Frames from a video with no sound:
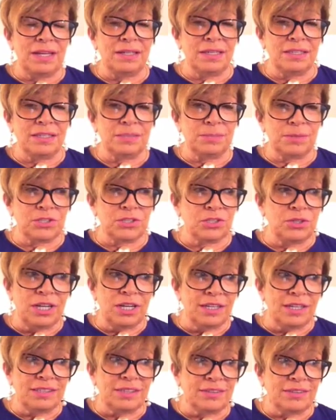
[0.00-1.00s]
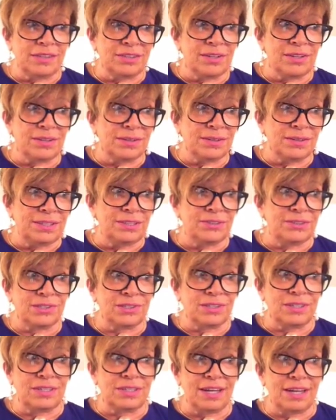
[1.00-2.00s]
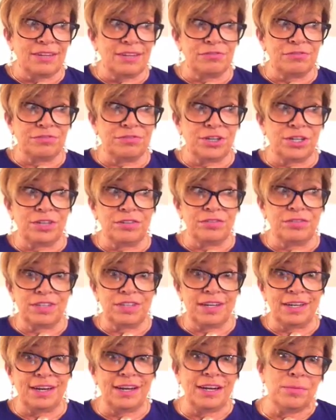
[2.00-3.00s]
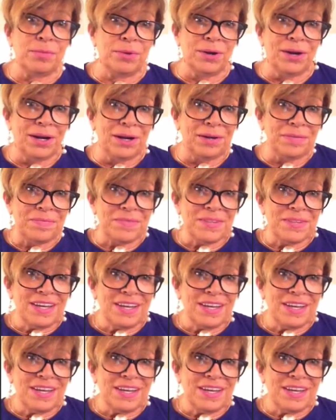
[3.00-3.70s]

especially you guys out there that are leaders and not in front of the camera,